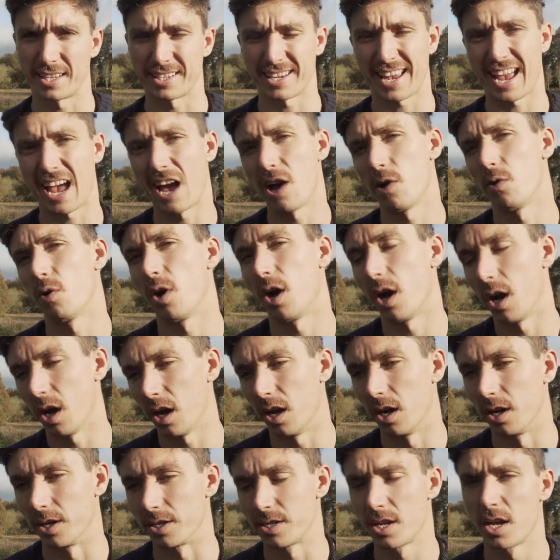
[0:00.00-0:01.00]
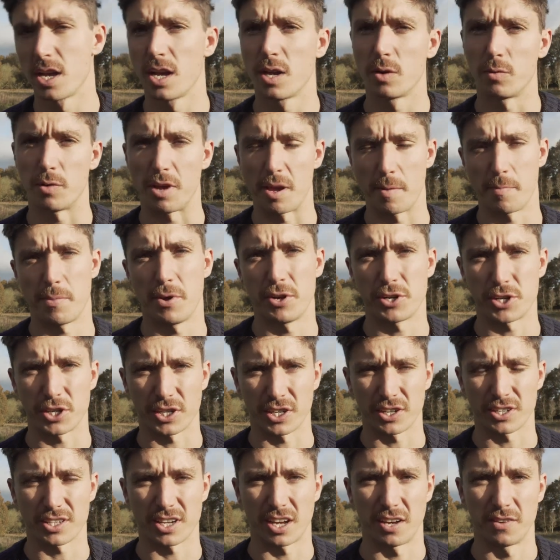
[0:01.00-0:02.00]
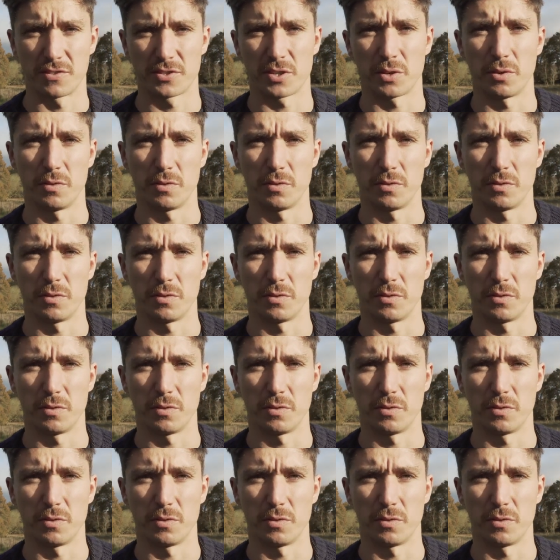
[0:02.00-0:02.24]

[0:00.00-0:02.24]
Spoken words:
is how hard we are pushing ourselves